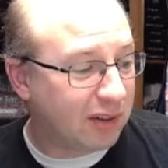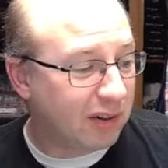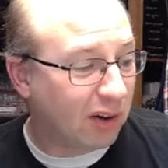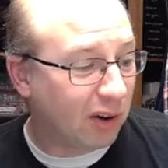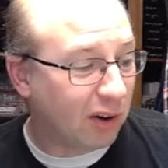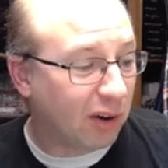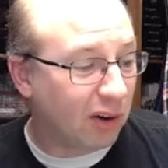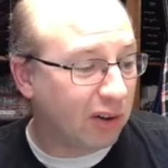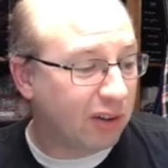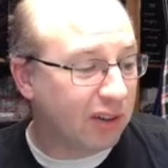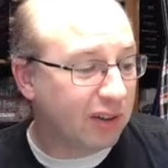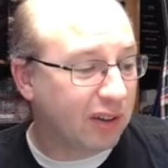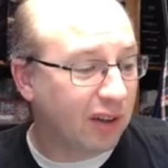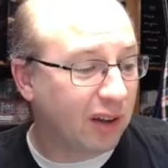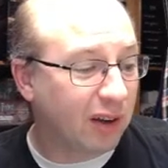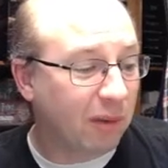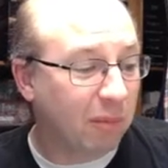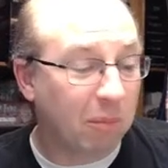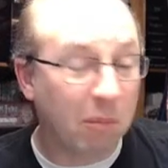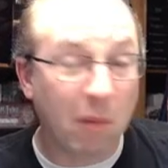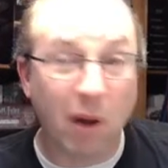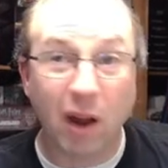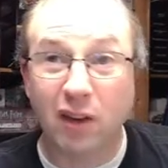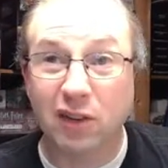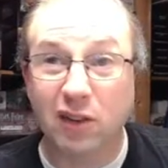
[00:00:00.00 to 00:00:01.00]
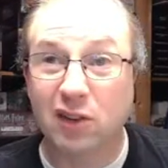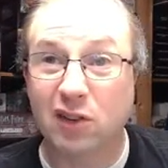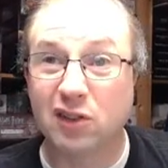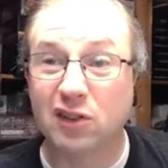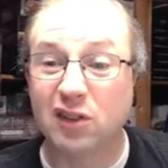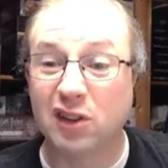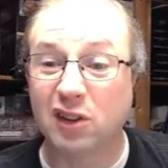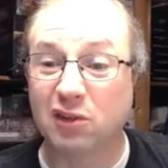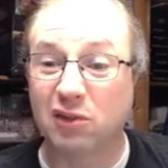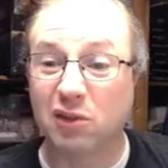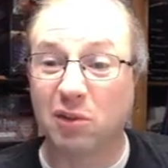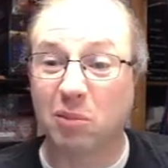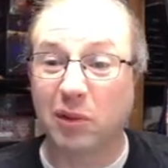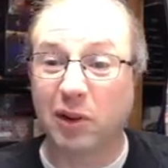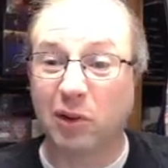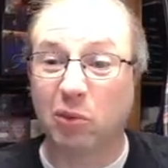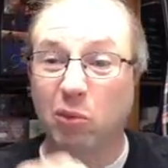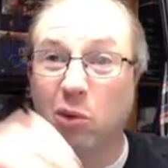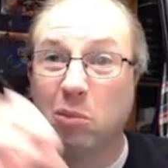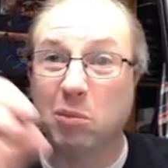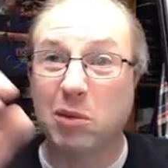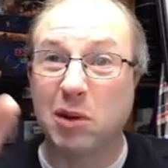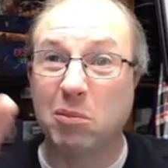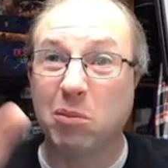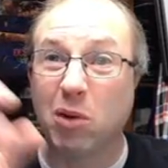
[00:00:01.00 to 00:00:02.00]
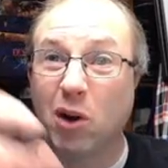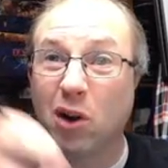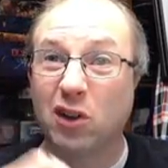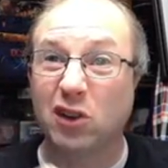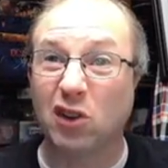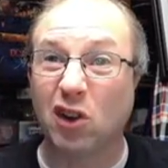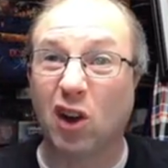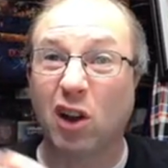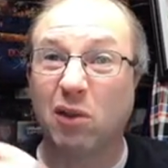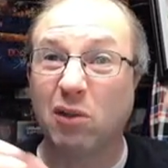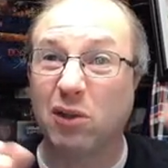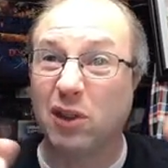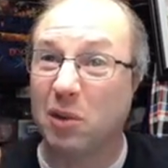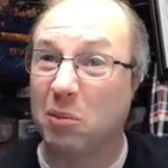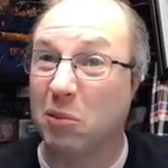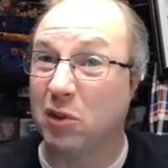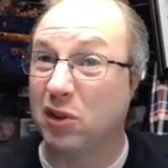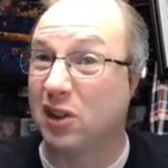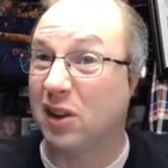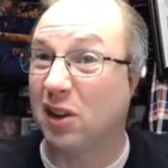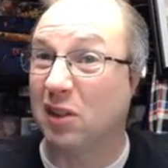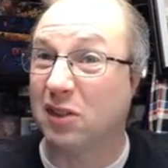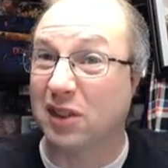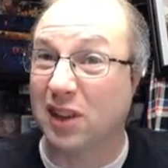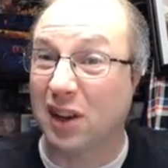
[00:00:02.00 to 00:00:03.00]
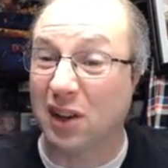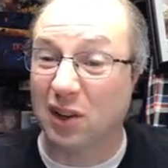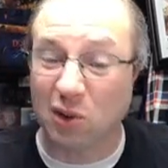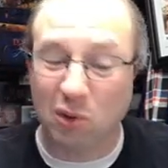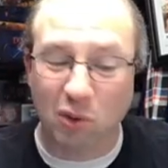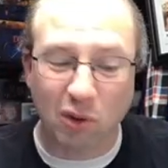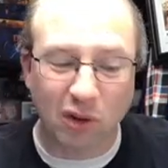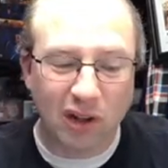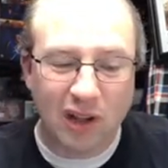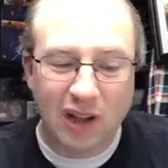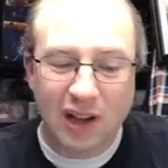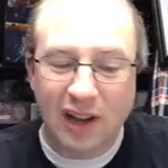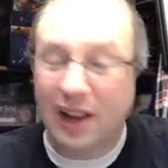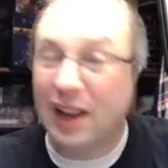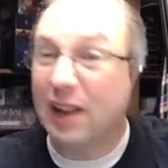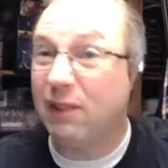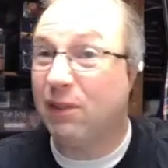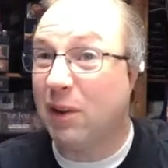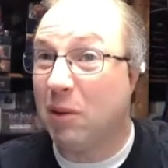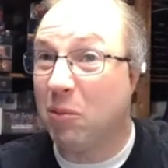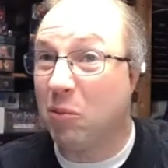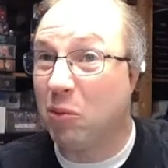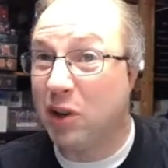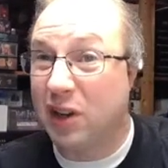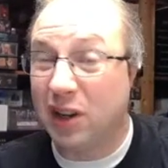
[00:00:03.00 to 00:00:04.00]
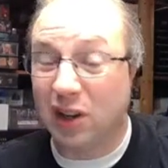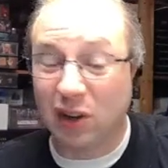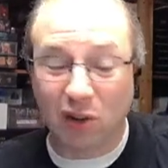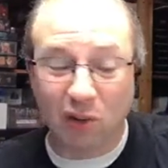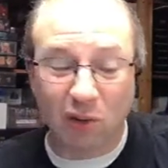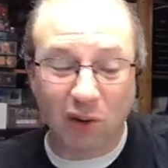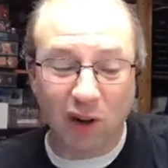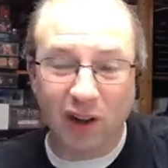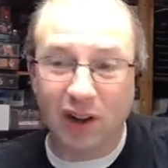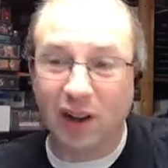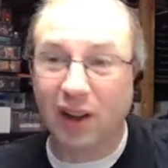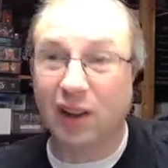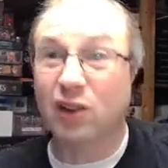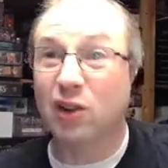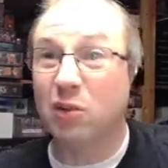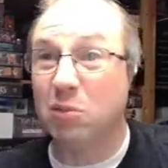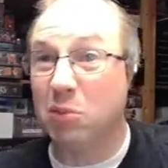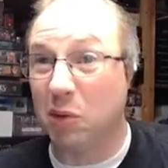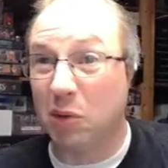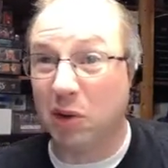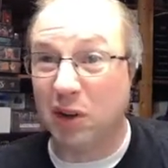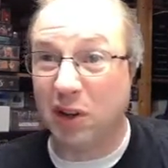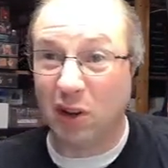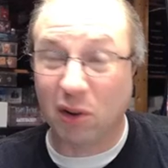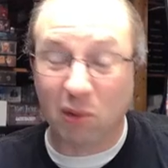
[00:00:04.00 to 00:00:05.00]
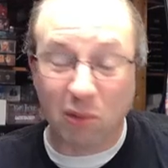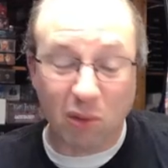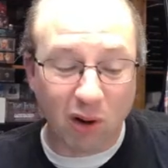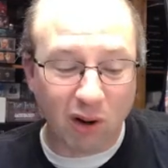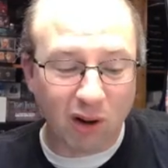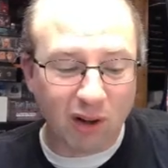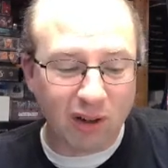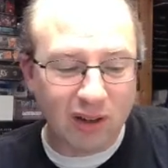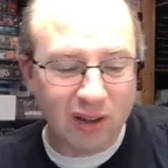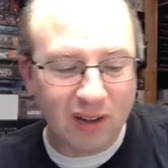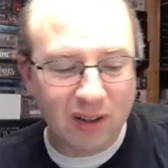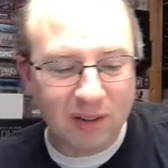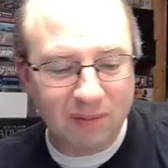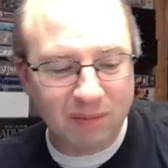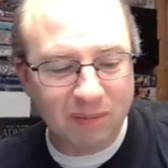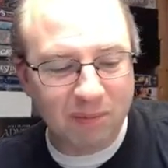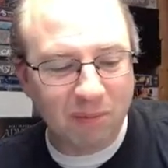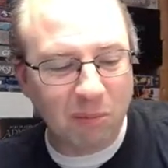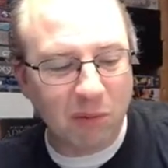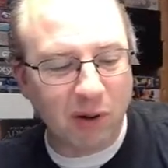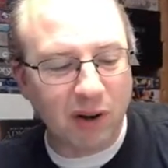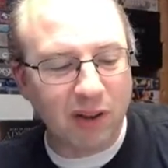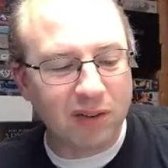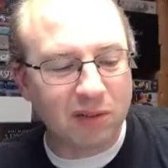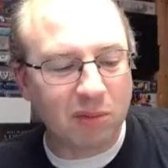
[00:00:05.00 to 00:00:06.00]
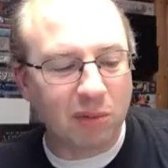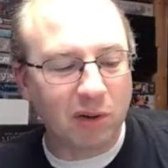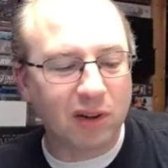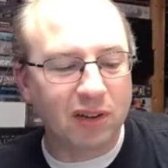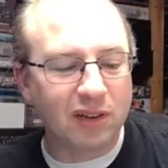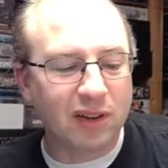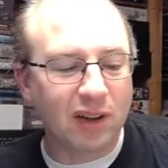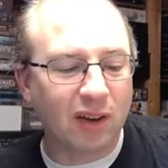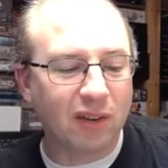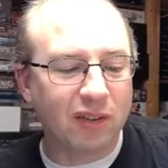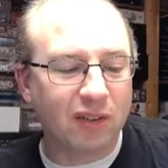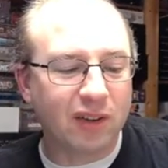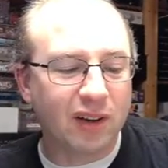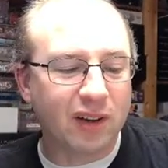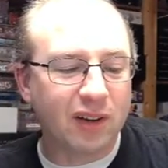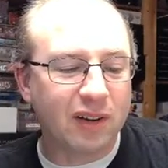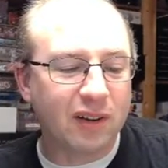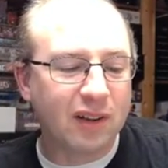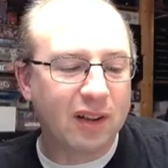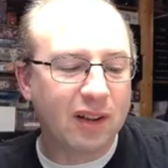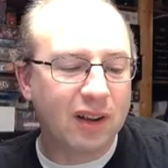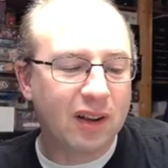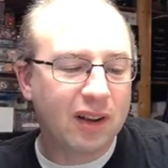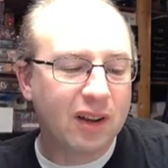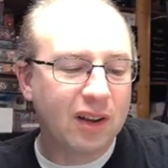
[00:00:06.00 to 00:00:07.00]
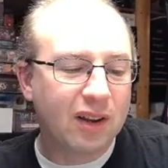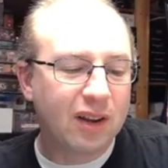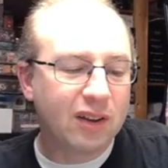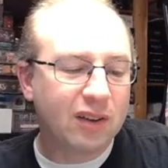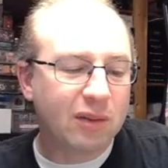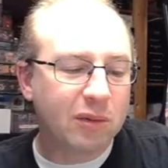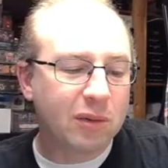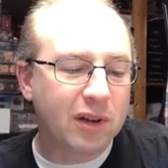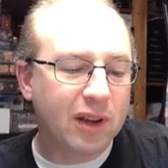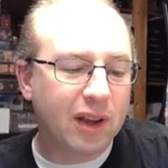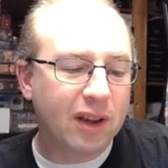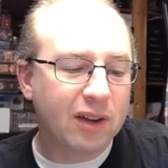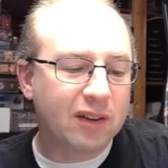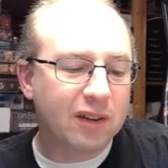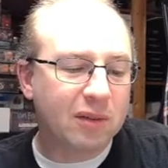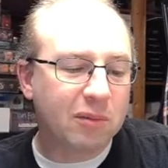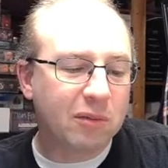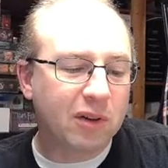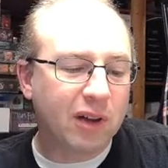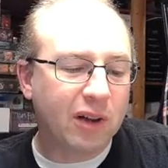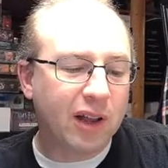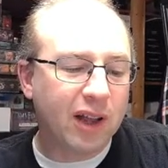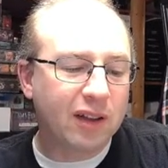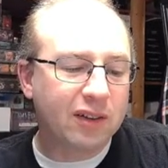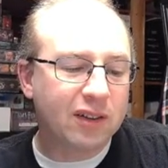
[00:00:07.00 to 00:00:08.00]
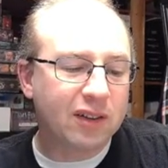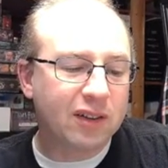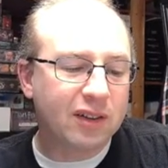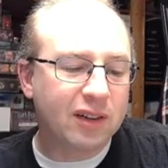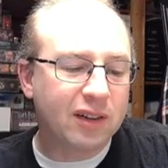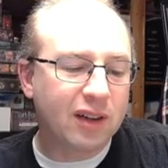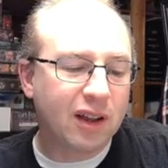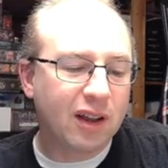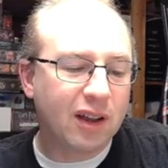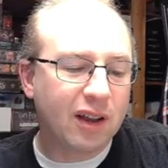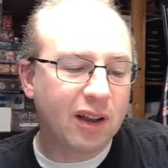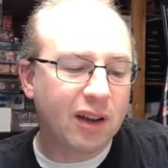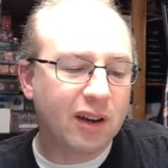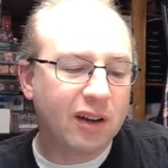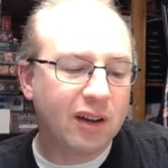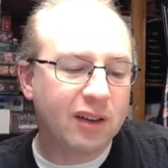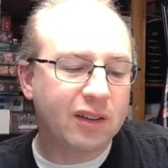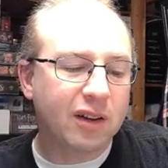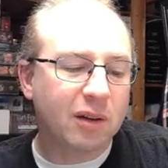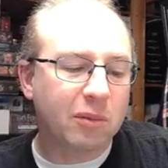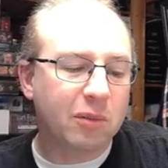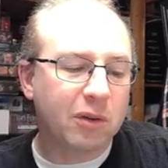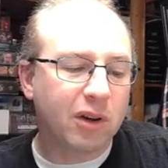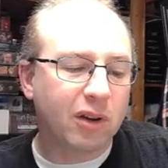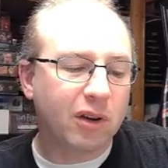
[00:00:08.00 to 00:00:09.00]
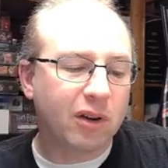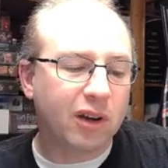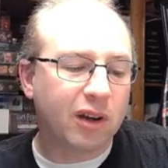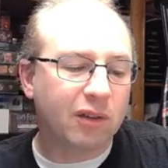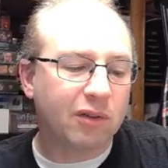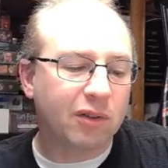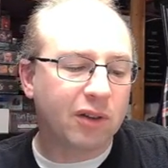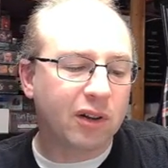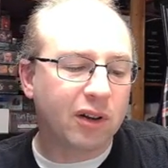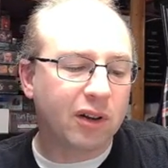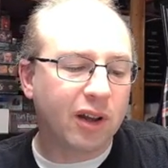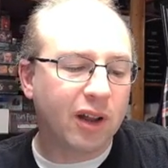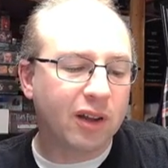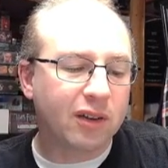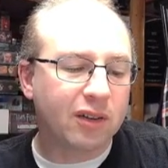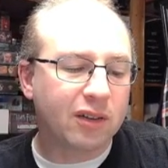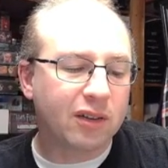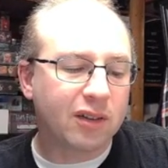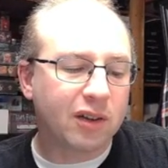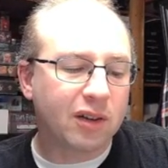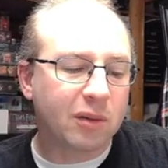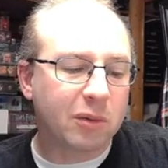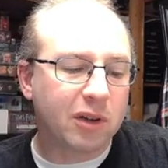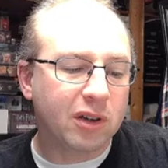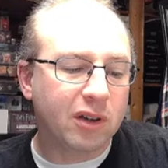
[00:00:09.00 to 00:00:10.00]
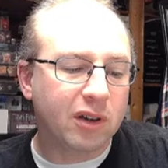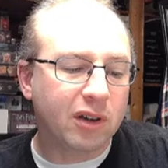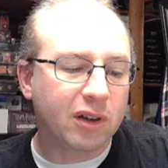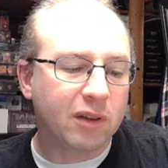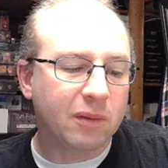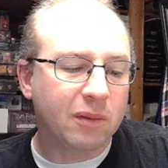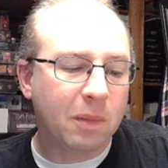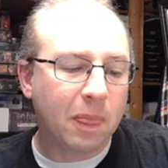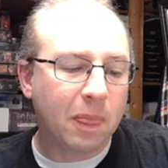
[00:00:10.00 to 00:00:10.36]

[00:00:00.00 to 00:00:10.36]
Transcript: hurt the monsters just from like ripping parts off of them, which sounds kind of cool. If I'm reading her right, I could be reading her wrong, but that's what it sounds like. So we got some glasses on. I think they'll be okay for the glasses. That'll be good.